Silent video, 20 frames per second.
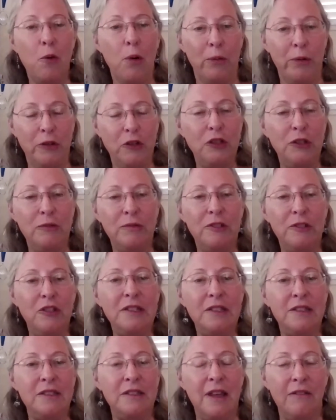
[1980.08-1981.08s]
when she was
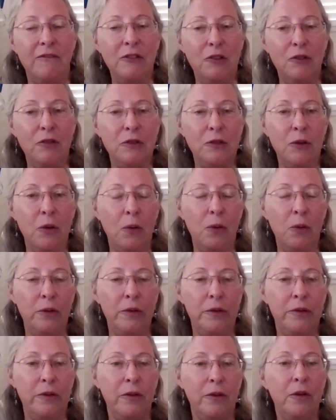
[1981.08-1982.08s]
just 7 years
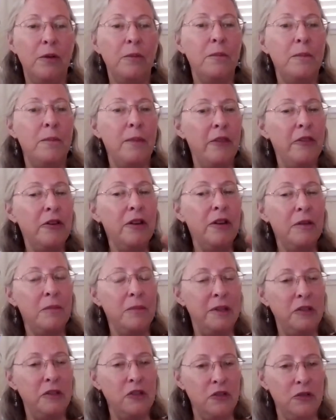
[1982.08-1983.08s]
old, her mother had
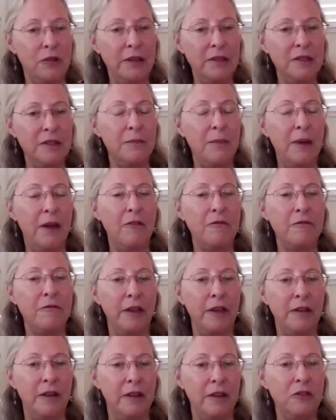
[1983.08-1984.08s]
been stressed about
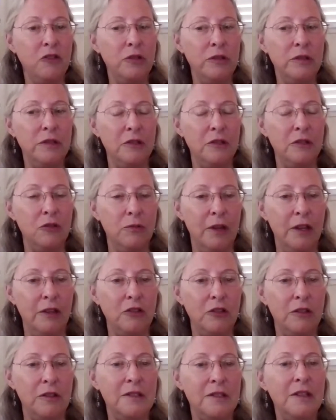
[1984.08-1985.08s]
financial
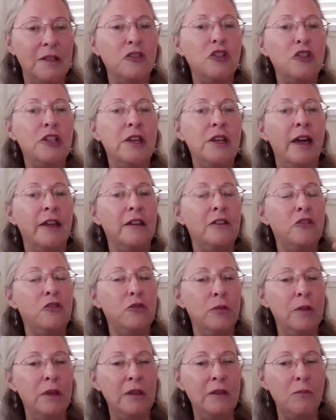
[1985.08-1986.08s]
situations, and she had a
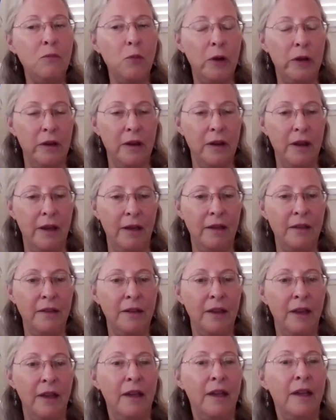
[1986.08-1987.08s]
dream one night
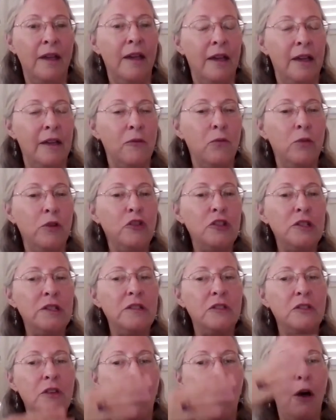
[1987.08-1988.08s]
in which she
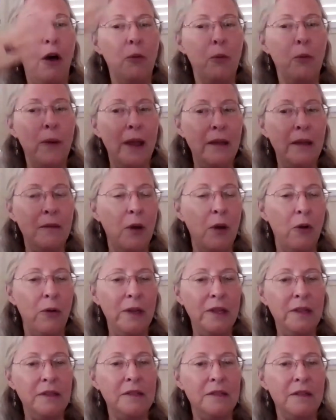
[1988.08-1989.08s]
saw a rainbow
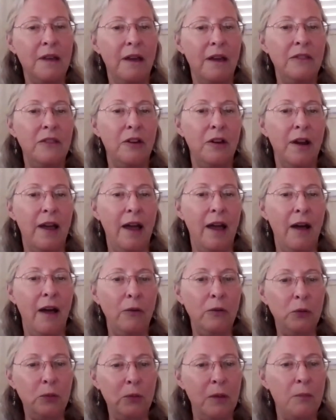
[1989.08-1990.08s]
inside their
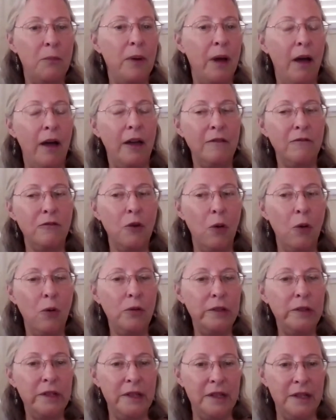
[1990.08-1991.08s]
house with a pot of
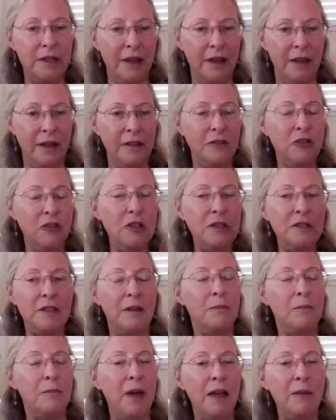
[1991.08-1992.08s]
gold at the end. And she
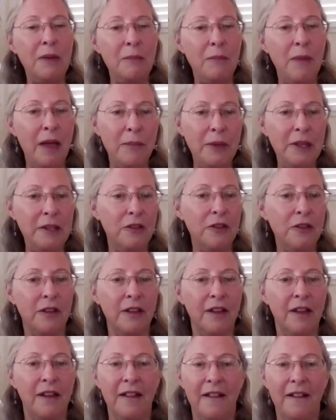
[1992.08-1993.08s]
said, Mommy, Mommy, look,
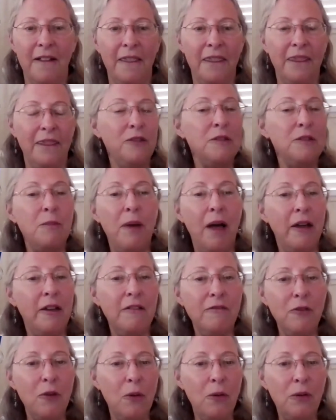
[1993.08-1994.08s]
there's a pot
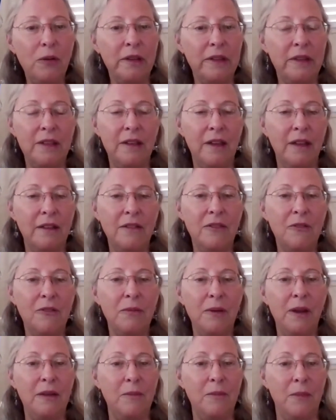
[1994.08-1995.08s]
of gold at the end of the
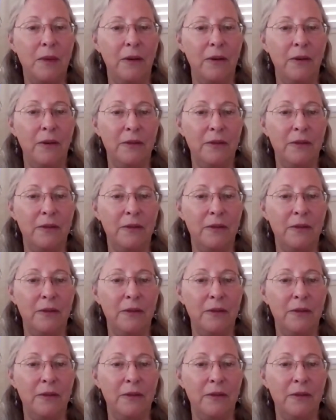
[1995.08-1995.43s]
rainbow.